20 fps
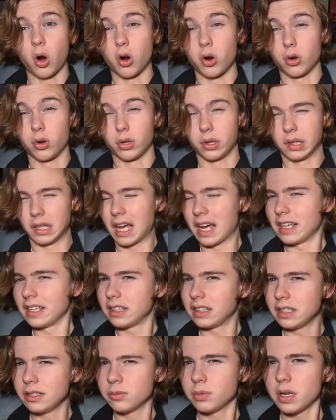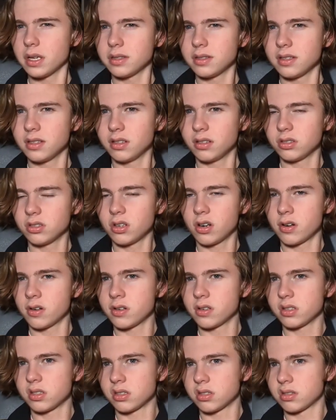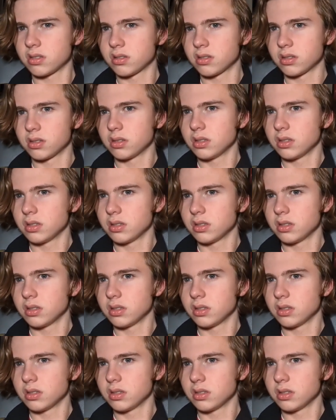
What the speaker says: are likely resting their starters,